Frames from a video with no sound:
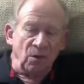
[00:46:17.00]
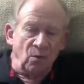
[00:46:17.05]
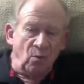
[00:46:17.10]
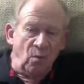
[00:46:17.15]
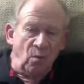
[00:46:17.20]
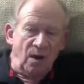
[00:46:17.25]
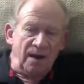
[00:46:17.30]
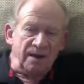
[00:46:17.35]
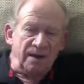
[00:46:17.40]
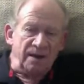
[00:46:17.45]

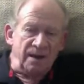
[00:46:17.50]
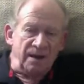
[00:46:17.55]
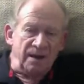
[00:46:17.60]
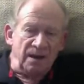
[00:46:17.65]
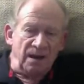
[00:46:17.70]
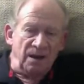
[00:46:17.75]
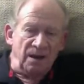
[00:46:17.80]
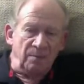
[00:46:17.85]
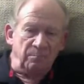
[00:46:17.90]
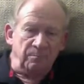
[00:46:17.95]
waking
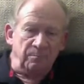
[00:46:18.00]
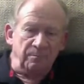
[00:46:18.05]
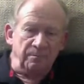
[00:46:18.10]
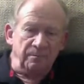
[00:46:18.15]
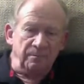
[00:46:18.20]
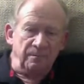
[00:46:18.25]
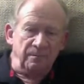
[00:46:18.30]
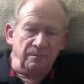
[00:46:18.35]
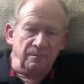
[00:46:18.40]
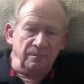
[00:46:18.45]
up
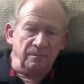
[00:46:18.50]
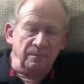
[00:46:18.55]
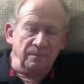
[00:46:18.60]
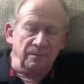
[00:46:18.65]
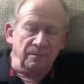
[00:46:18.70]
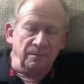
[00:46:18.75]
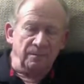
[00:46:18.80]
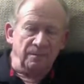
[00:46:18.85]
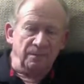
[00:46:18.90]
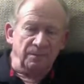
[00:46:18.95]

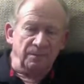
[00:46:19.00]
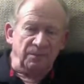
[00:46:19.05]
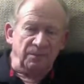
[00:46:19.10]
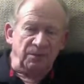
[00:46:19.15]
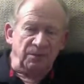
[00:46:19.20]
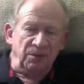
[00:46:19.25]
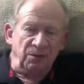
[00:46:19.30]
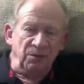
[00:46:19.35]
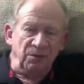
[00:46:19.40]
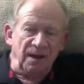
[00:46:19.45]

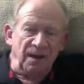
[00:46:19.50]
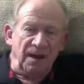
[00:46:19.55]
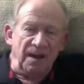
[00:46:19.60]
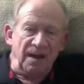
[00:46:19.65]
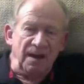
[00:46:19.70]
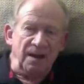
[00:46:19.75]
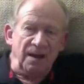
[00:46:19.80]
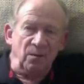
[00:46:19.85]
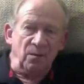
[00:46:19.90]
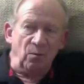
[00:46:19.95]
to
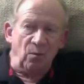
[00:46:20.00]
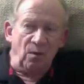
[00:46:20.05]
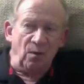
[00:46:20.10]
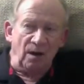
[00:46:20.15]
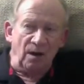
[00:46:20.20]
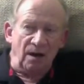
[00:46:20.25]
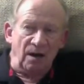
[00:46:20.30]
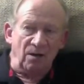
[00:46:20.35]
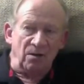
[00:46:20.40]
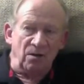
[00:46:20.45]

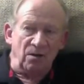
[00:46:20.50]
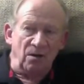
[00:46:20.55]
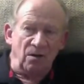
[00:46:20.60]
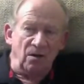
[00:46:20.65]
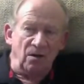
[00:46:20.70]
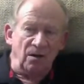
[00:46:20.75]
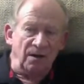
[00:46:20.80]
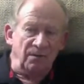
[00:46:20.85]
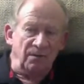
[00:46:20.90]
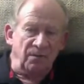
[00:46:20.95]
what I'll
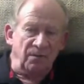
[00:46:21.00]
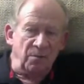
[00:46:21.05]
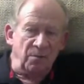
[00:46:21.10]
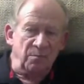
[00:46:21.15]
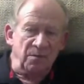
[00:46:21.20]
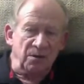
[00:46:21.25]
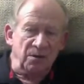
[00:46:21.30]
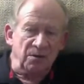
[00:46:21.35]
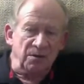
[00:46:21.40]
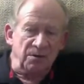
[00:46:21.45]
call a
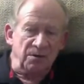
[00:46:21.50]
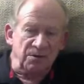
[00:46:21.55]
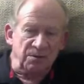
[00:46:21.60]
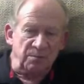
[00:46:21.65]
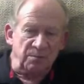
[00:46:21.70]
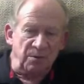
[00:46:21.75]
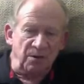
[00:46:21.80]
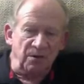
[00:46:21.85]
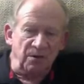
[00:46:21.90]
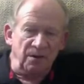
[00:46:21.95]
familiar
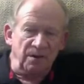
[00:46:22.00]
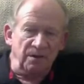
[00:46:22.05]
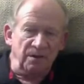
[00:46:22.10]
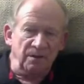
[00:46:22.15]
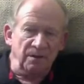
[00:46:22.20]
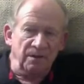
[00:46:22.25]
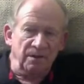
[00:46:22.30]
spirit.